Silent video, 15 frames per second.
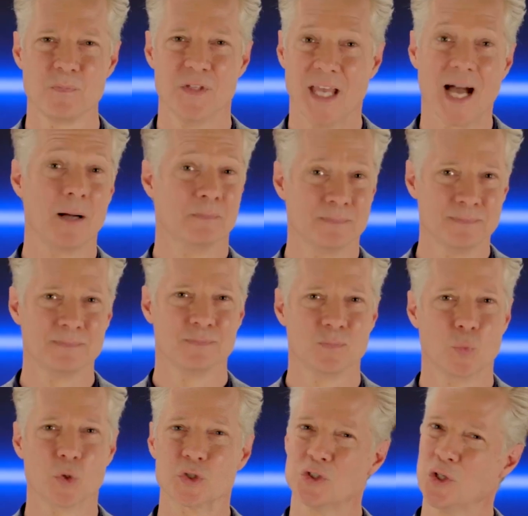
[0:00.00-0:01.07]
Yeah,
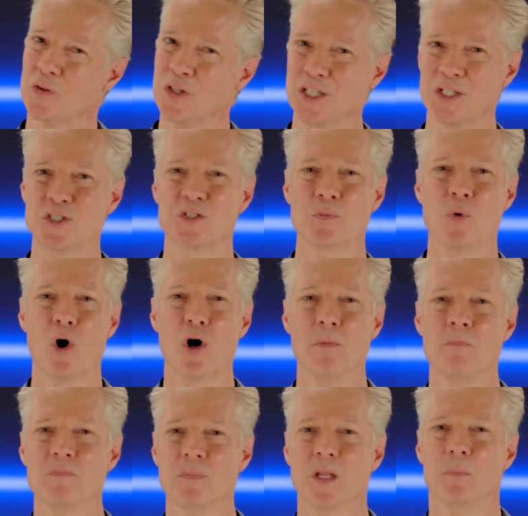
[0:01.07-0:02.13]
we're still thinking small,
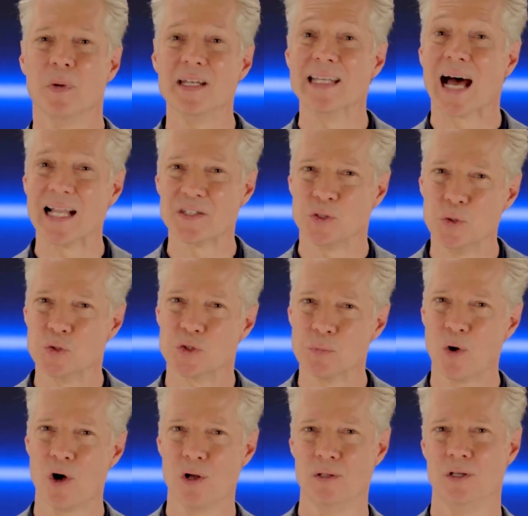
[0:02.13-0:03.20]
but not too
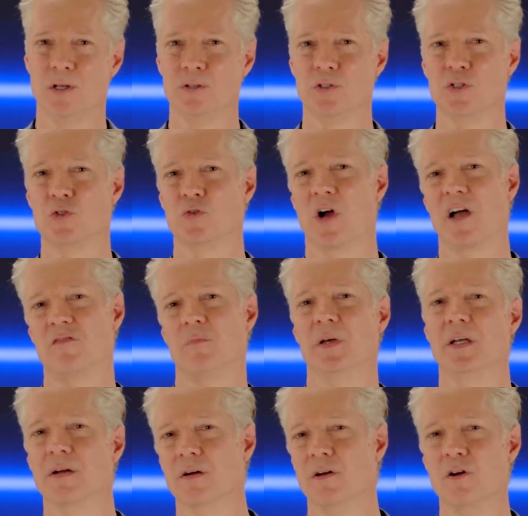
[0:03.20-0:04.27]
small to drive
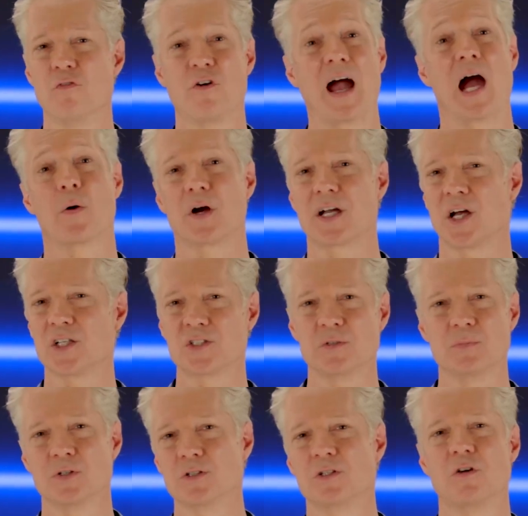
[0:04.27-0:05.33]
bigger. For our
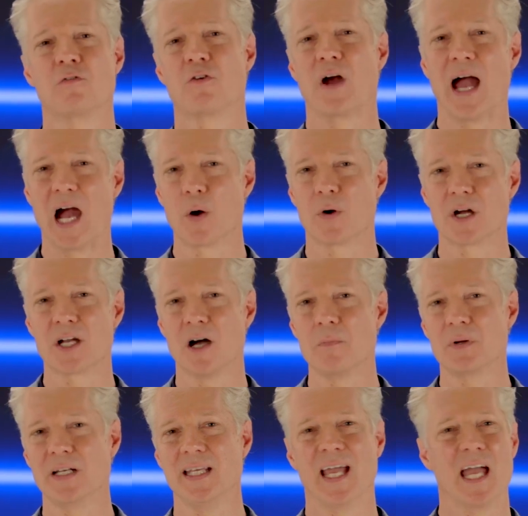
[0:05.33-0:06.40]
customers, for our
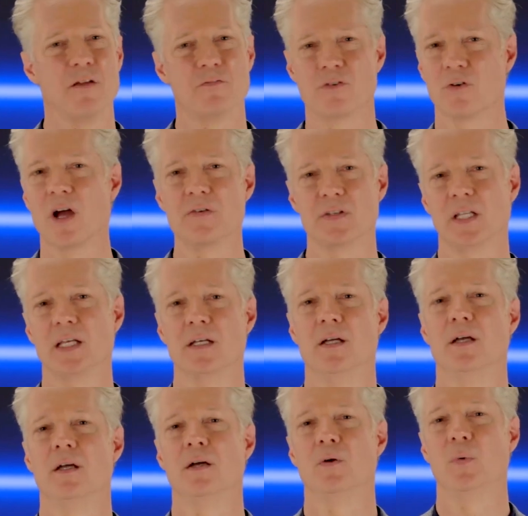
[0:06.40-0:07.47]
company, and for everything
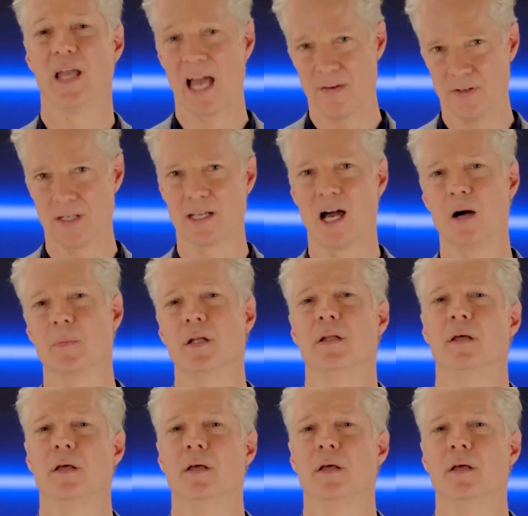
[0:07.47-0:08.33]
we have in common.